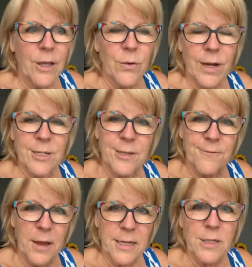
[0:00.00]
You actually
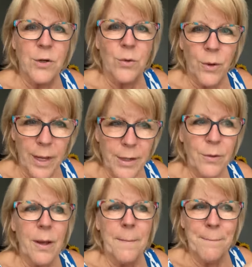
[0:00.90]
find a
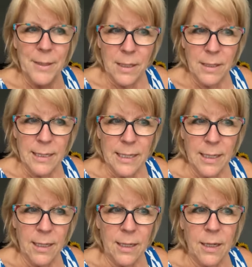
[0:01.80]
greater
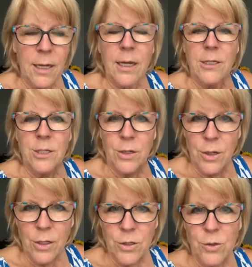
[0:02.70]
ability to
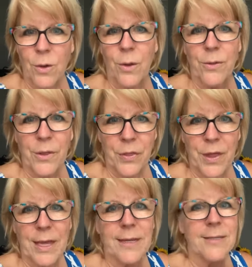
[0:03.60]
control the
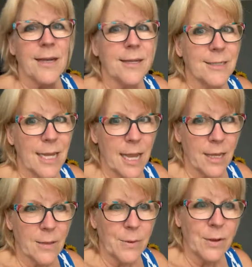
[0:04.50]
things
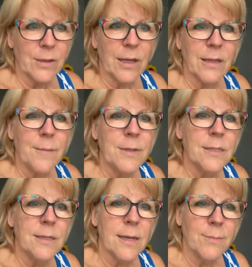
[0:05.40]
attainable. Now, let me
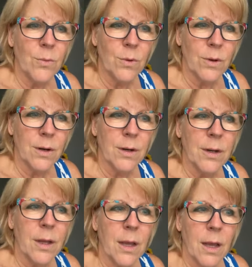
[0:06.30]
say more
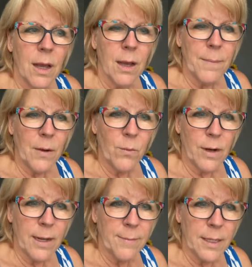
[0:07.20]
about
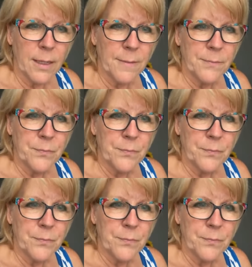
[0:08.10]
what I mean.